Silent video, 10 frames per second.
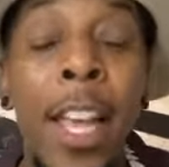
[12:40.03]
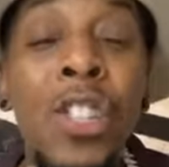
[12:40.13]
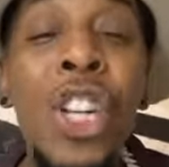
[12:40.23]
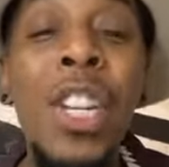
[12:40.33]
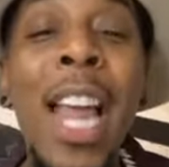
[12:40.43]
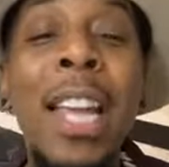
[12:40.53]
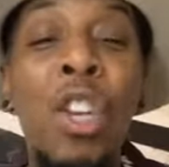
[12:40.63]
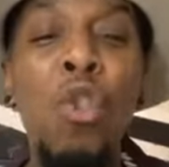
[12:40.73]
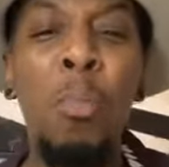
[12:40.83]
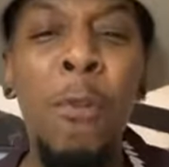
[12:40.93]
It's just like
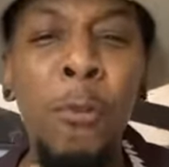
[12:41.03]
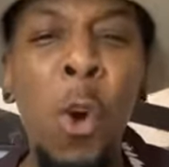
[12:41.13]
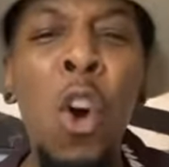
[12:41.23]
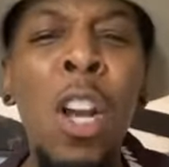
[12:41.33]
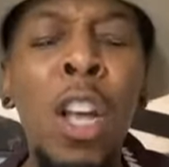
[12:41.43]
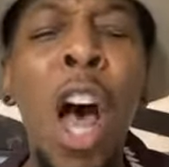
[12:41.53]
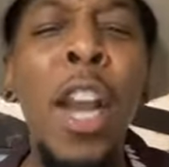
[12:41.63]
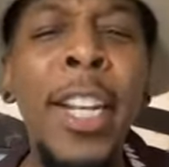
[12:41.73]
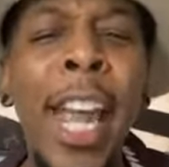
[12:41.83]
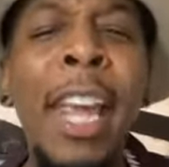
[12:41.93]
you. Before
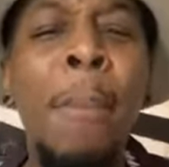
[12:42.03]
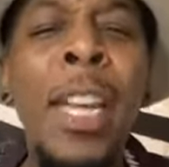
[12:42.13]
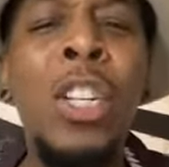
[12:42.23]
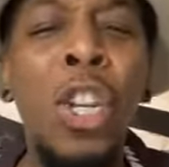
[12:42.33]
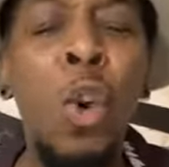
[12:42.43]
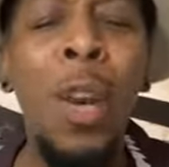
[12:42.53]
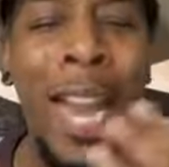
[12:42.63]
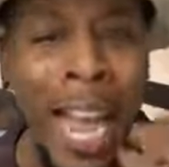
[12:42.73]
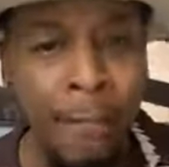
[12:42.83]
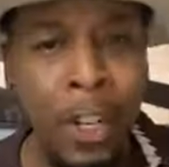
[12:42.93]
God came into your
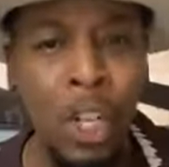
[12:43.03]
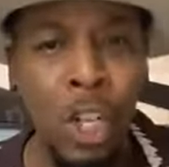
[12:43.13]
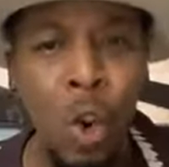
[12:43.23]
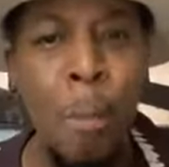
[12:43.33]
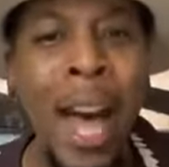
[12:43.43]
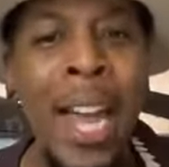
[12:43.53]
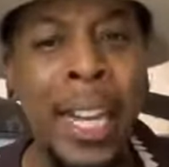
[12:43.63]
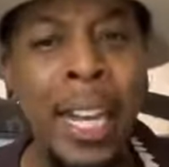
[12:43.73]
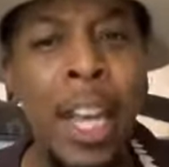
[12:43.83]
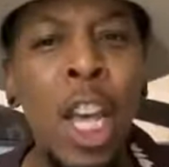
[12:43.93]
life, into your
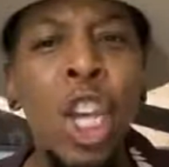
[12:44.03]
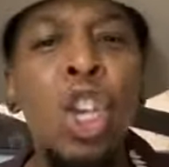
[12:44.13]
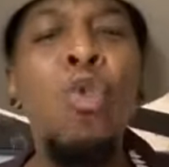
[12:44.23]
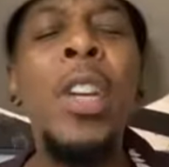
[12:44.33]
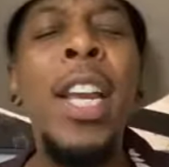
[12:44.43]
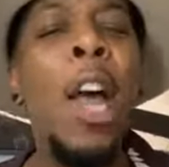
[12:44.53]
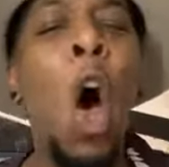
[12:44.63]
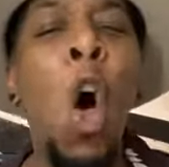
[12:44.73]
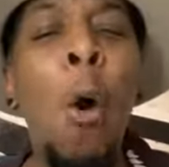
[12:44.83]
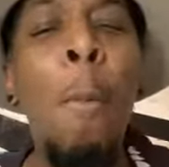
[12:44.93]
body, you did
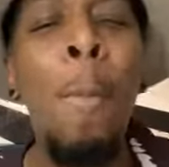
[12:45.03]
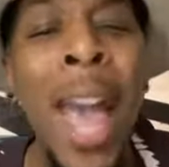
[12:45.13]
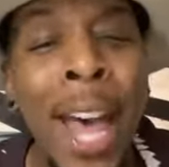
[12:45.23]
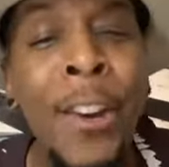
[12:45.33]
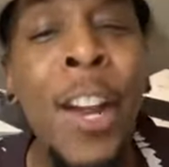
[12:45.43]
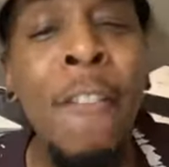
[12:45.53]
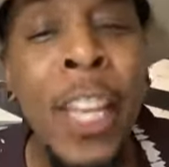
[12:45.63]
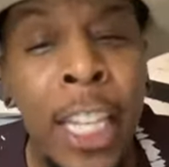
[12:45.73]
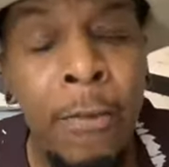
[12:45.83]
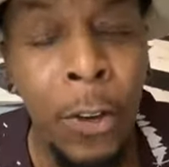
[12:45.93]
all manner
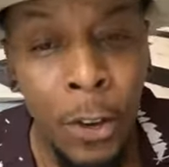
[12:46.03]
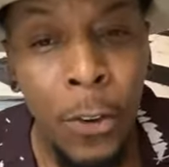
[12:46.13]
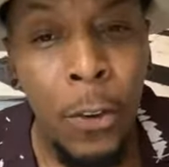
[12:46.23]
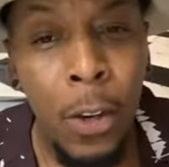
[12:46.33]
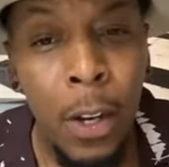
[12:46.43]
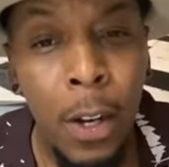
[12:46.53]
of evil.